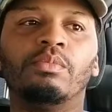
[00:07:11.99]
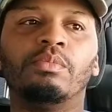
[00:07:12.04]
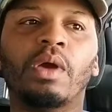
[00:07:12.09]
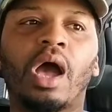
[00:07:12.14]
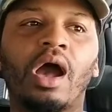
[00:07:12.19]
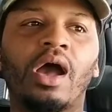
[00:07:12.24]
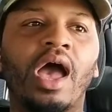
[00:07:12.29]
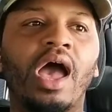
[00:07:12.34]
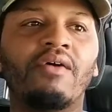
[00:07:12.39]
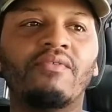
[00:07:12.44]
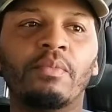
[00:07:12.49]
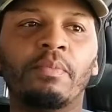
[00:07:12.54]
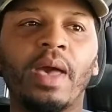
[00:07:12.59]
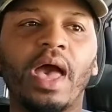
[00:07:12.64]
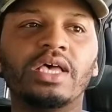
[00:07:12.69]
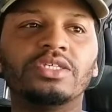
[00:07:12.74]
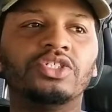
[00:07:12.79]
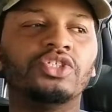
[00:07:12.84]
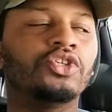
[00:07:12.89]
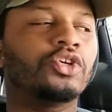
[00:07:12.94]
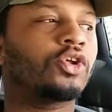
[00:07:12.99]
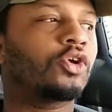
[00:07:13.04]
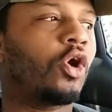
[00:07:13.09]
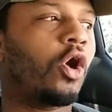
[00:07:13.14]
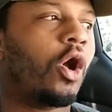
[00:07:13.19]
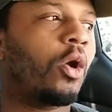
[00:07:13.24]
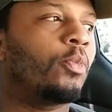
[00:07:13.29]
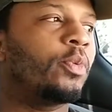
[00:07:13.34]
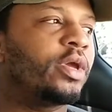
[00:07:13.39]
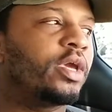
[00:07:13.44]
I have a passenger in the
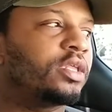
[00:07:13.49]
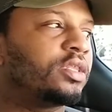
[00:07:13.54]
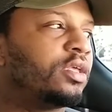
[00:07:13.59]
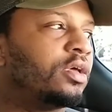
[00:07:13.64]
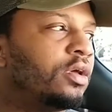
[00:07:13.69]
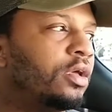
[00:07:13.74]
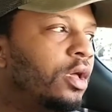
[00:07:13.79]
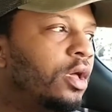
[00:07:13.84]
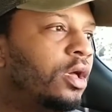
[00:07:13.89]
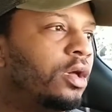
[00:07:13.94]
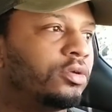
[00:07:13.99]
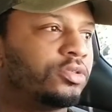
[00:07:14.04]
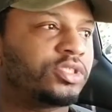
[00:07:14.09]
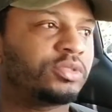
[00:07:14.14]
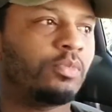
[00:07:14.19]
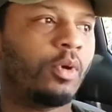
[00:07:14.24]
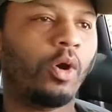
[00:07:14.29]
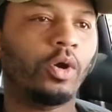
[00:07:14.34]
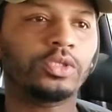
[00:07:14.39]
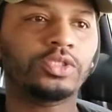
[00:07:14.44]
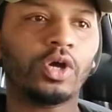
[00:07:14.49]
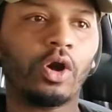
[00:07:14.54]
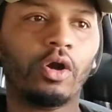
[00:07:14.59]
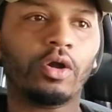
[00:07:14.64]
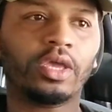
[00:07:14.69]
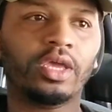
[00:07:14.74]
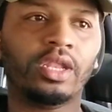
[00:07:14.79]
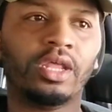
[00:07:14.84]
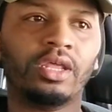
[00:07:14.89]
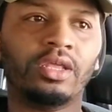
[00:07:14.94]
car and we get the small
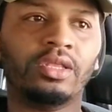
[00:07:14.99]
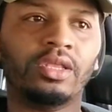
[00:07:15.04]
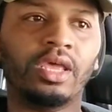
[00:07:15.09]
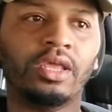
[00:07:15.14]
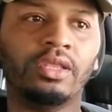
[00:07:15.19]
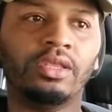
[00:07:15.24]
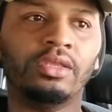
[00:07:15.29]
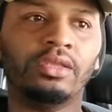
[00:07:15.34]
talking, and